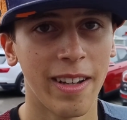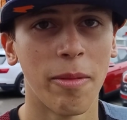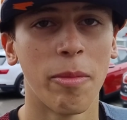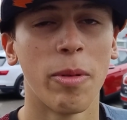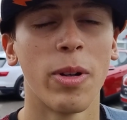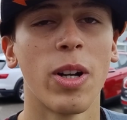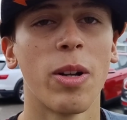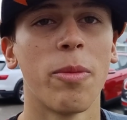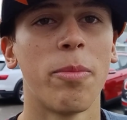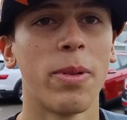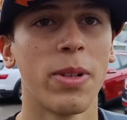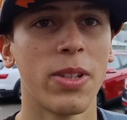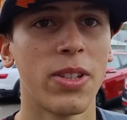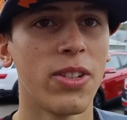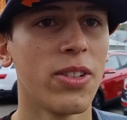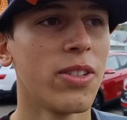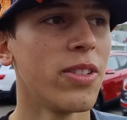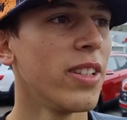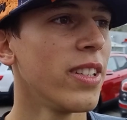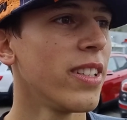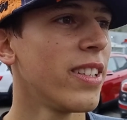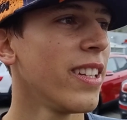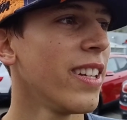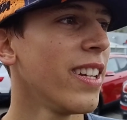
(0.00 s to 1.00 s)
A more
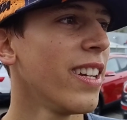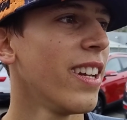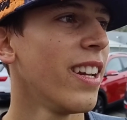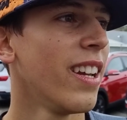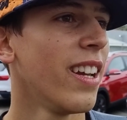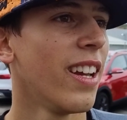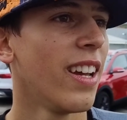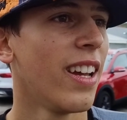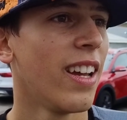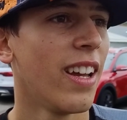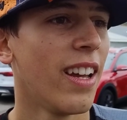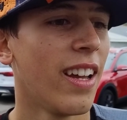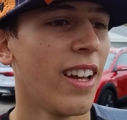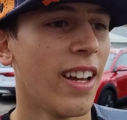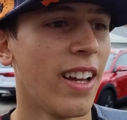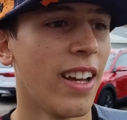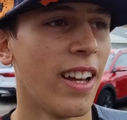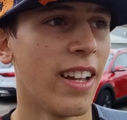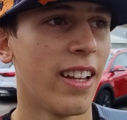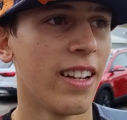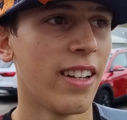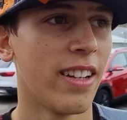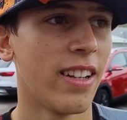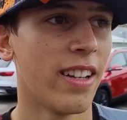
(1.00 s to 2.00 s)
opportunity,
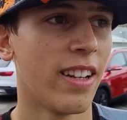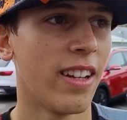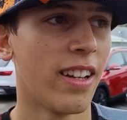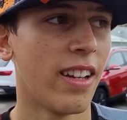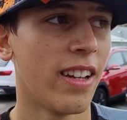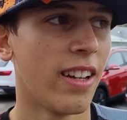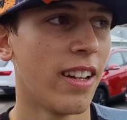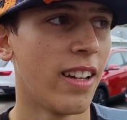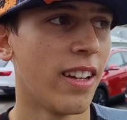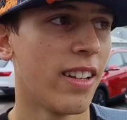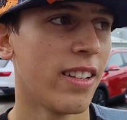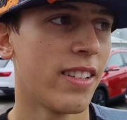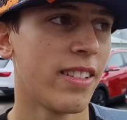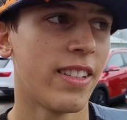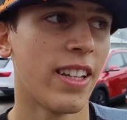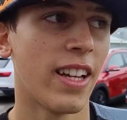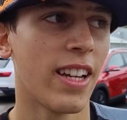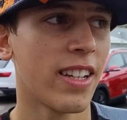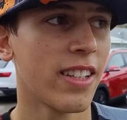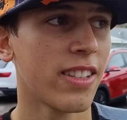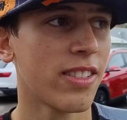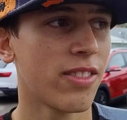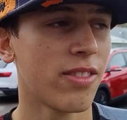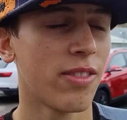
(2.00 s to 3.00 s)
and
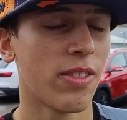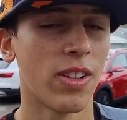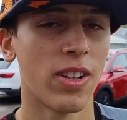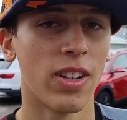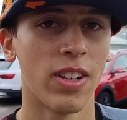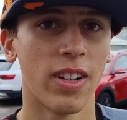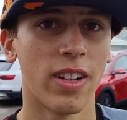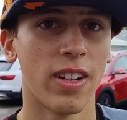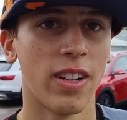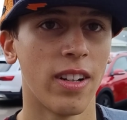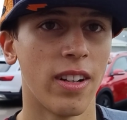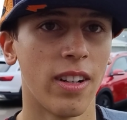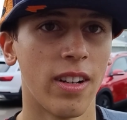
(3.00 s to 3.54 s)
thanks for